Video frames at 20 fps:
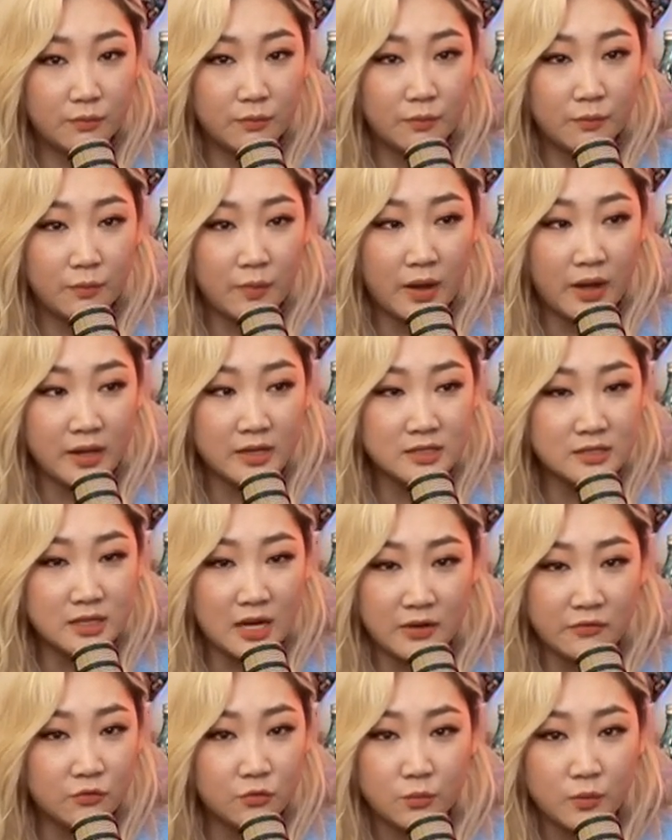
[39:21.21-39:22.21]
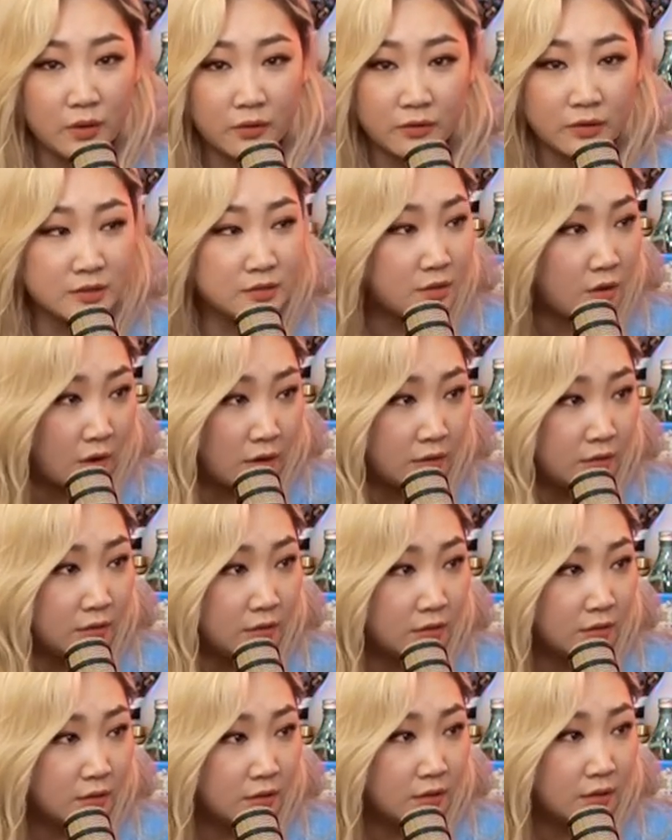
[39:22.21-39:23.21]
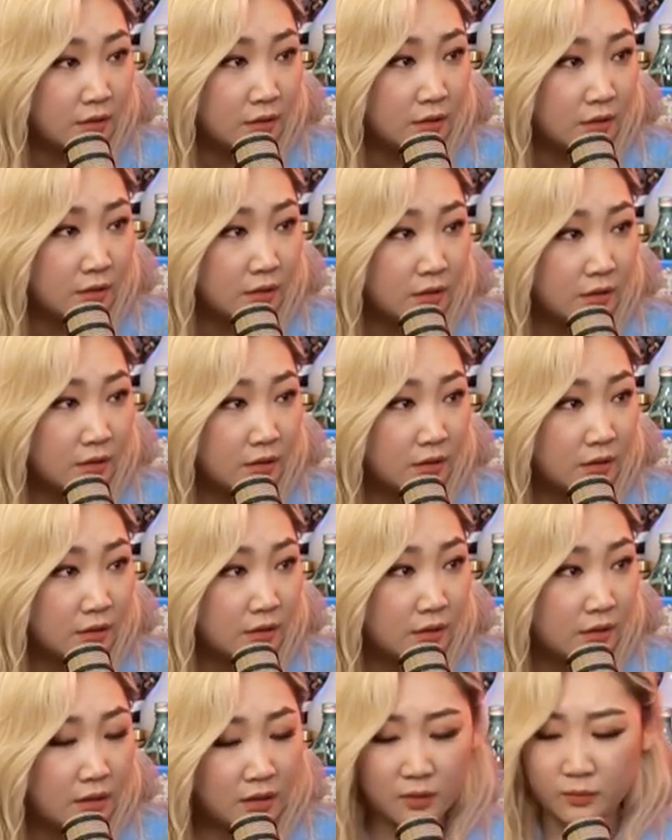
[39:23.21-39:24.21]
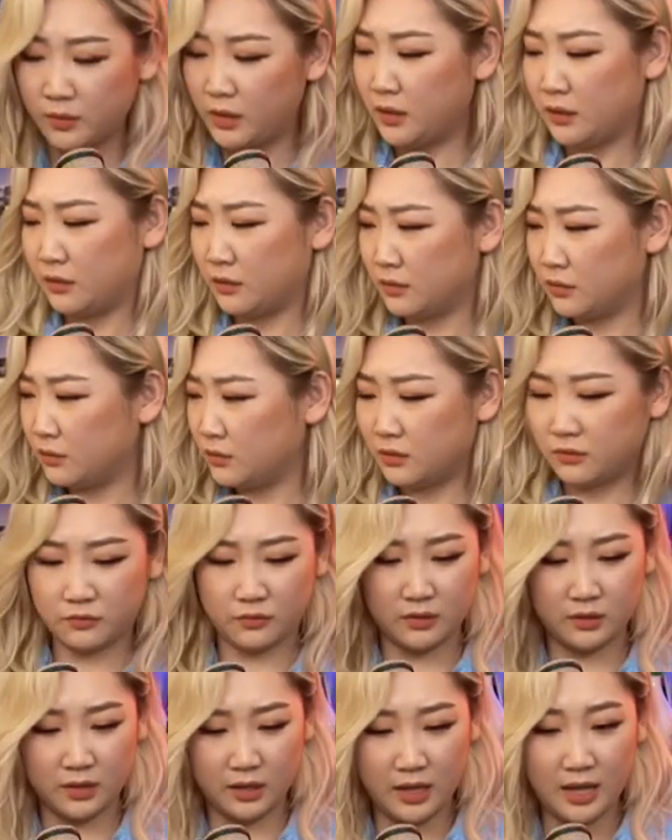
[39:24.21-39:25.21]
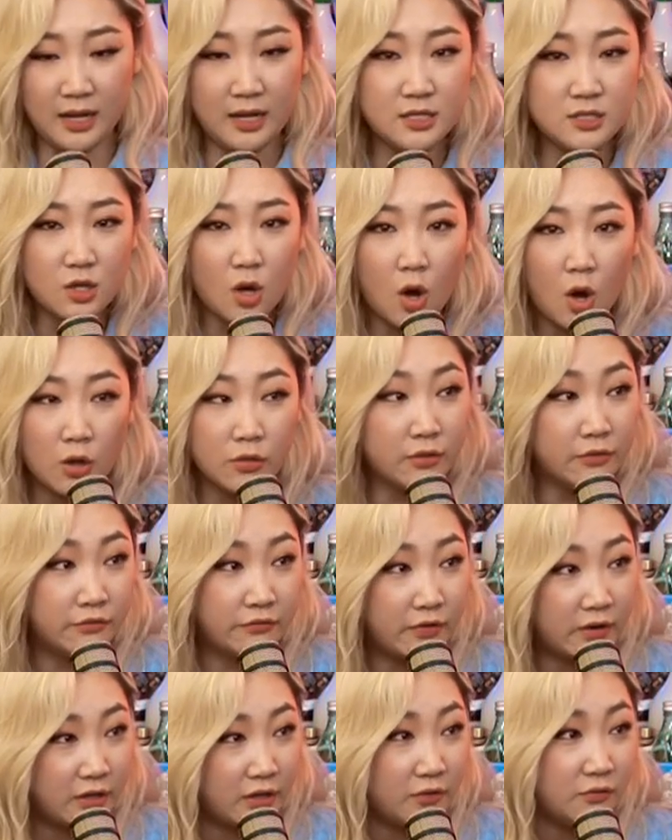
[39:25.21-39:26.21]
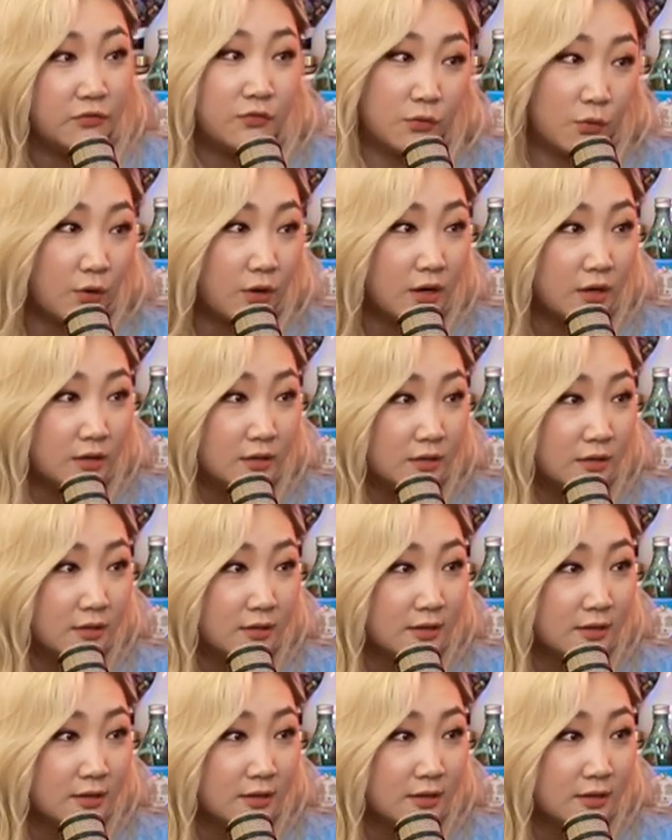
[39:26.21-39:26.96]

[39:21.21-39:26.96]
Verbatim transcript: my side view mirror is gone. And I'm like, and it's on the fucking floor.